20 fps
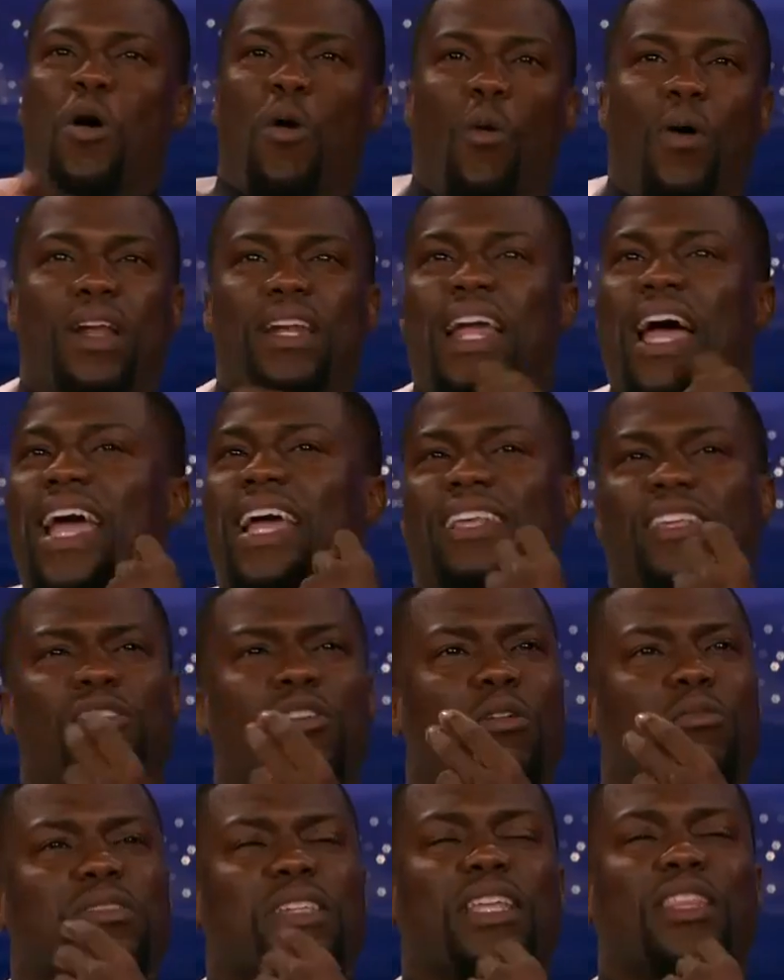One night, it
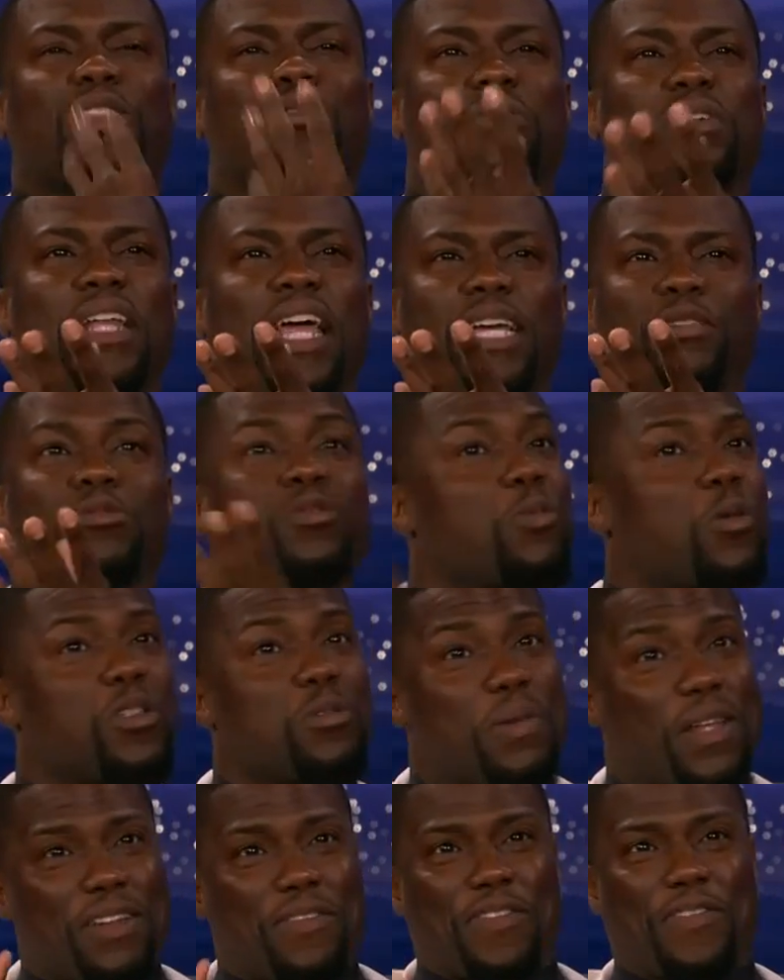was like 3 days. We were supposed
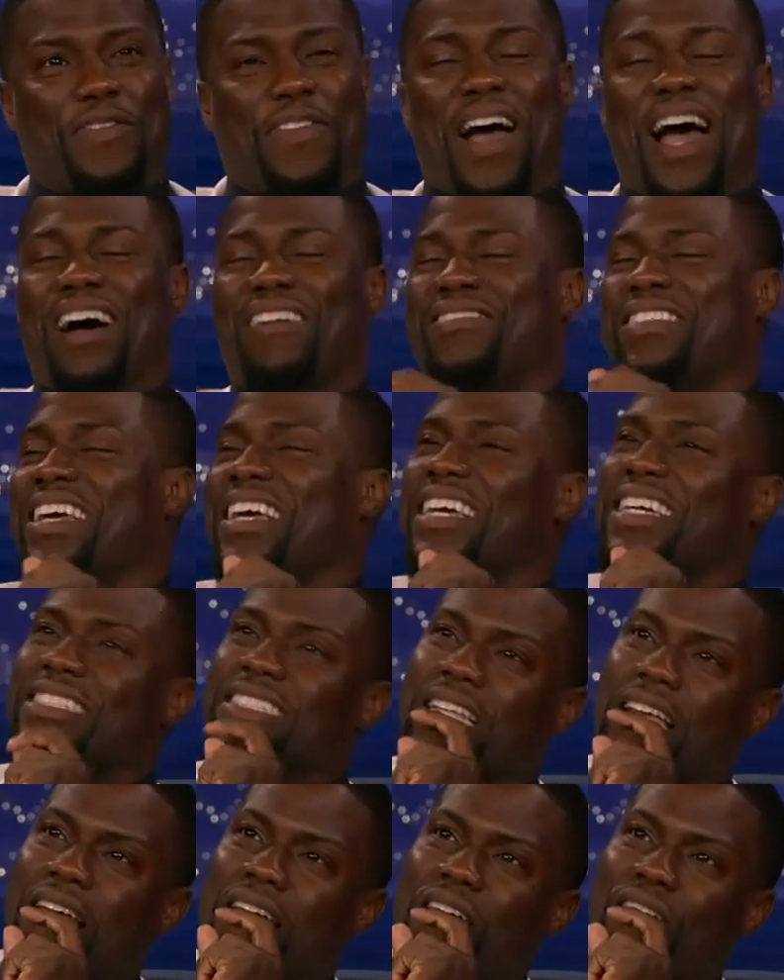to be there for 5
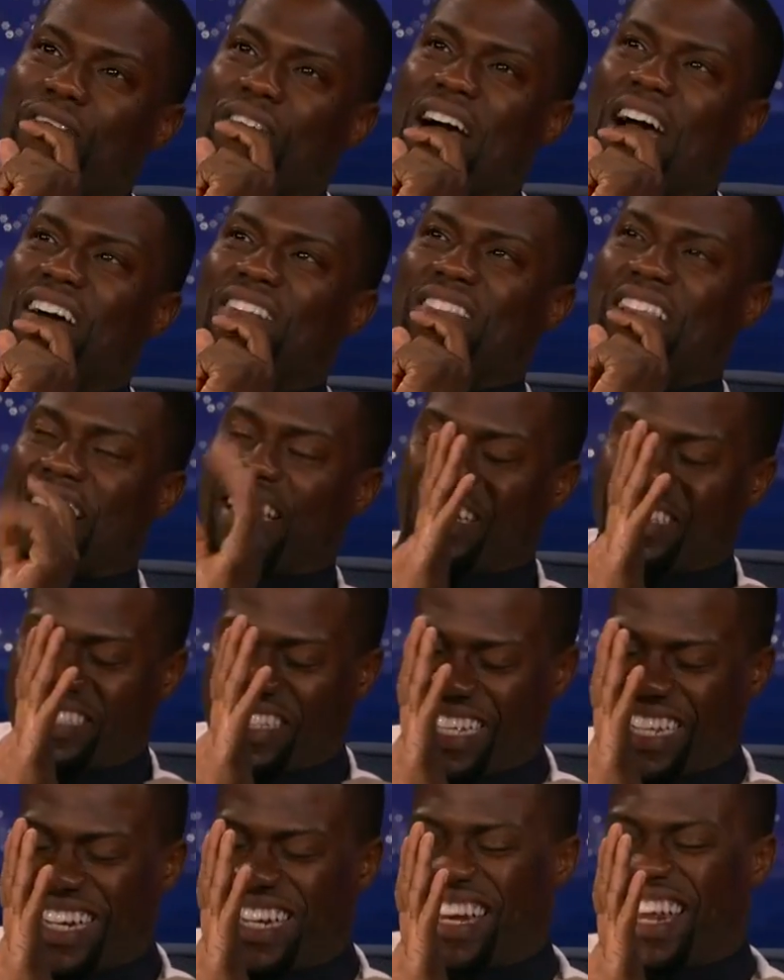days. 5 days.
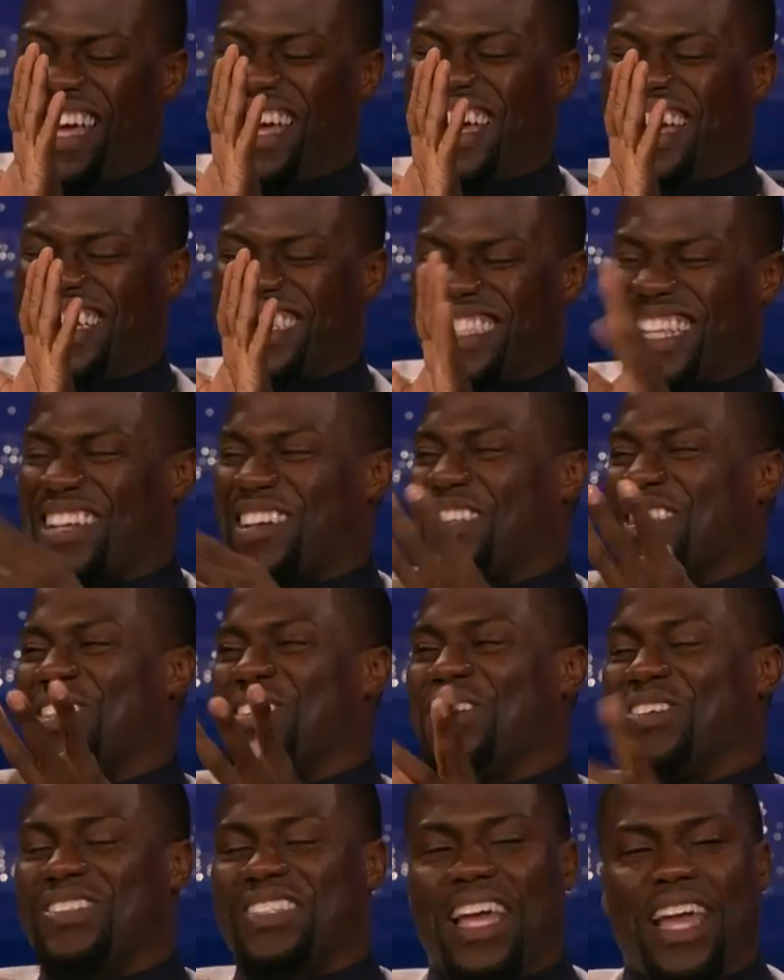And it's like our
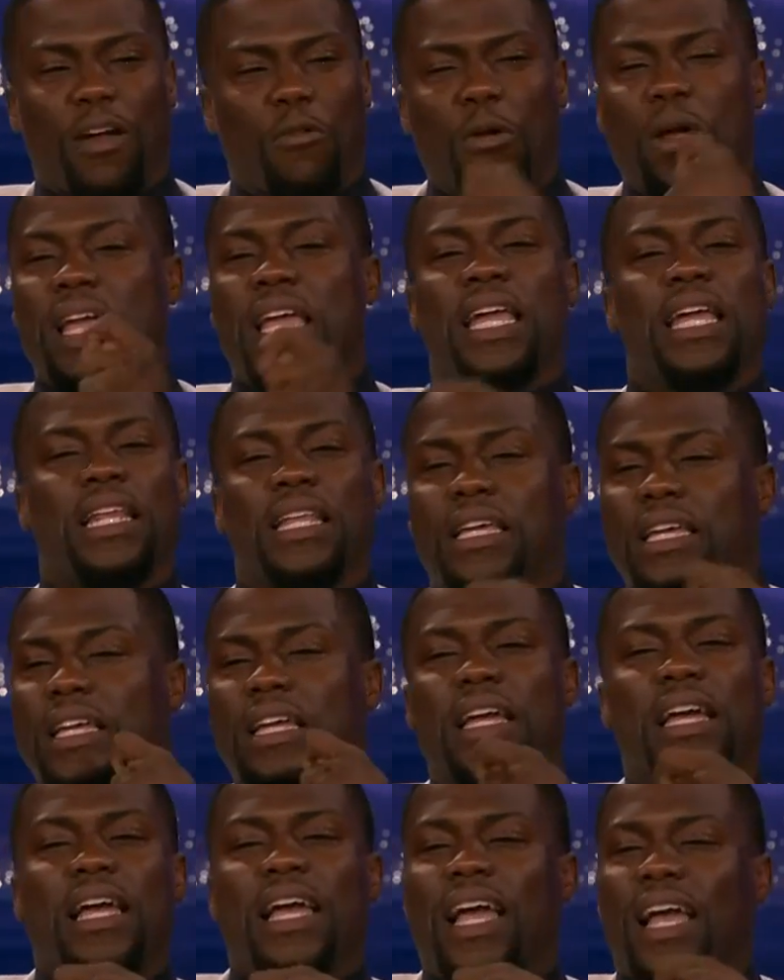third day, and we're
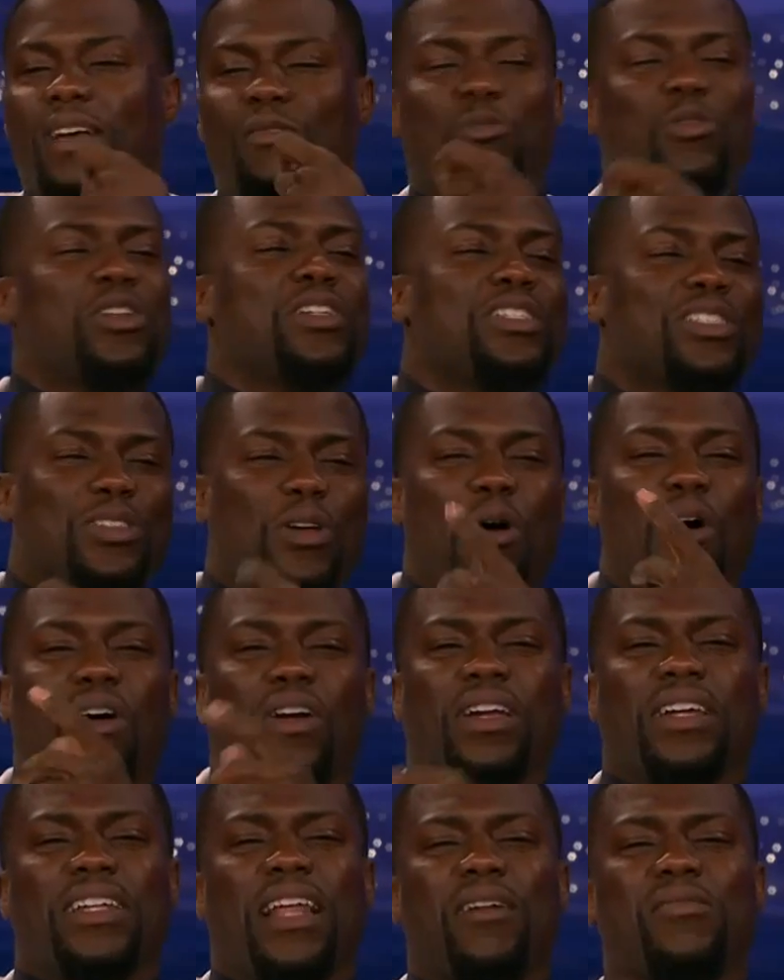eating, and we're just talking.